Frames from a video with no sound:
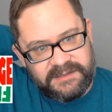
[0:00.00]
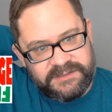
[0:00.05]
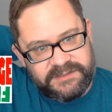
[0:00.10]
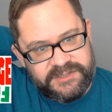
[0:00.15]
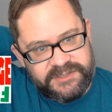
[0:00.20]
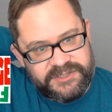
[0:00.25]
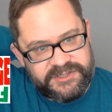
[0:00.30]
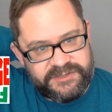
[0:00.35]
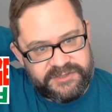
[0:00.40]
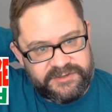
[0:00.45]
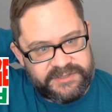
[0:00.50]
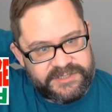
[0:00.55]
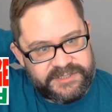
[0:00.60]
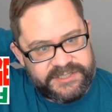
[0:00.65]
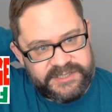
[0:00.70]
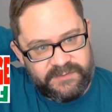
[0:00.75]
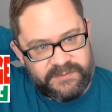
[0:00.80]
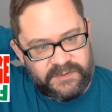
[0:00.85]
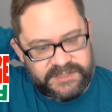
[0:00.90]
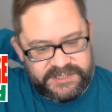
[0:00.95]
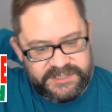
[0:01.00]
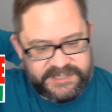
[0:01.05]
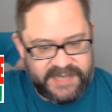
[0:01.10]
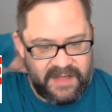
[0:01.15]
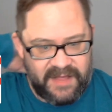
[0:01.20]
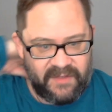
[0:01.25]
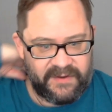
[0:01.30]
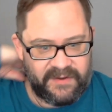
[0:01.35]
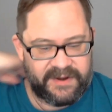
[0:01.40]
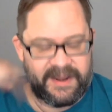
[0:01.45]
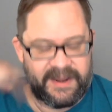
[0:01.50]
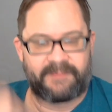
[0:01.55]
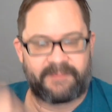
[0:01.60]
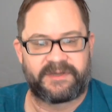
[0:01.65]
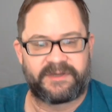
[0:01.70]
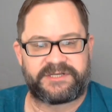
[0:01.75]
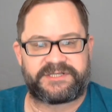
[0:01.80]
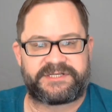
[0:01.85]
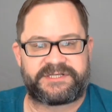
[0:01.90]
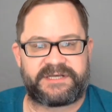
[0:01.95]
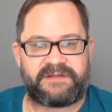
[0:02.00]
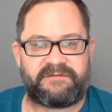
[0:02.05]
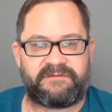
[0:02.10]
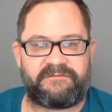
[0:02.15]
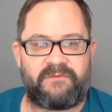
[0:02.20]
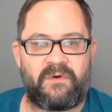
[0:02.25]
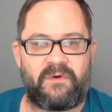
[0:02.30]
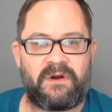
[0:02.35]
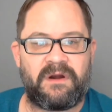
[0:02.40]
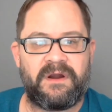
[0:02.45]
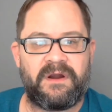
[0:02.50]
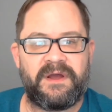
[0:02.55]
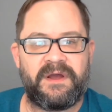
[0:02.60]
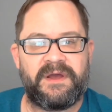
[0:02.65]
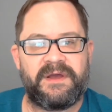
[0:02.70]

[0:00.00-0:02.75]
just so you can see what's selling and how much it's selling for.